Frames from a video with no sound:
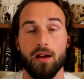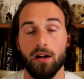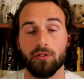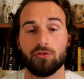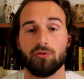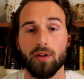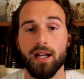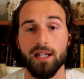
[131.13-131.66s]
a
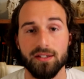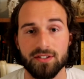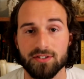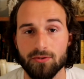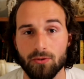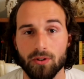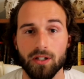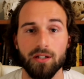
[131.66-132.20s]
great
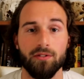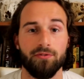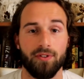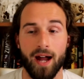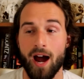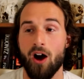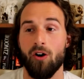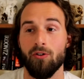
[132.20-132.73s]
story of
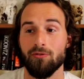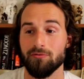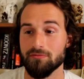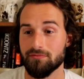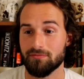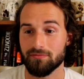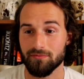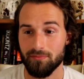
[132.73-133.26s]

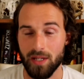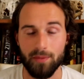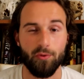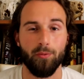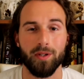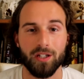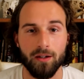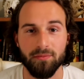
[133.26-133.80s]
how
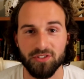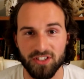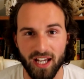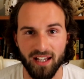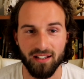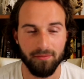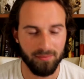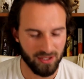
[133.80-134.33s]
people become
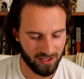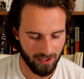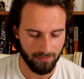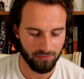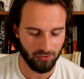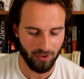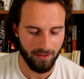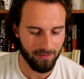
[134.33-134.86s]
jaded and
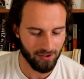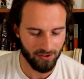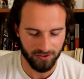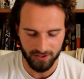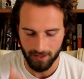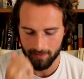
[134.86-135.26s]
become criminals.